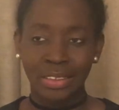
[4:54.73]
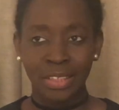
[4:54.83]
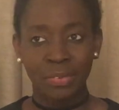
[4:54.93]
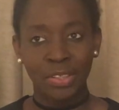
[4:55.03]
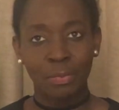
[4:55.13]

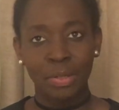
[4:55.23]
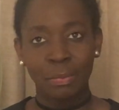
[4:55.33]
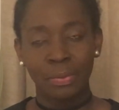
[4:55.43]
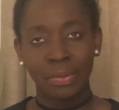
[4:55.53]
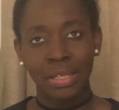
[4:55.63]
So we normally
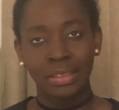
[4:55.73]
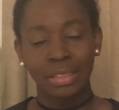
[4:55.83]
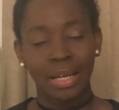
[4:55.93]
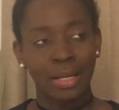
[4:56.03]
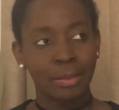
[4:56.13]
put
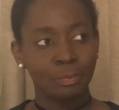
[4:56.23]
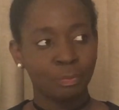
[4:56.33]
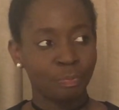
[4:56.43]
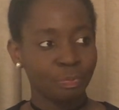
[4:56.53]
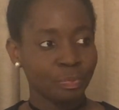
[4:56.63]
in
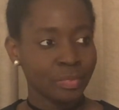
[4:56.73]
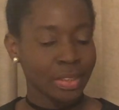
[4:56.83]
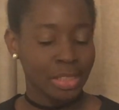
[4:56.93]
um,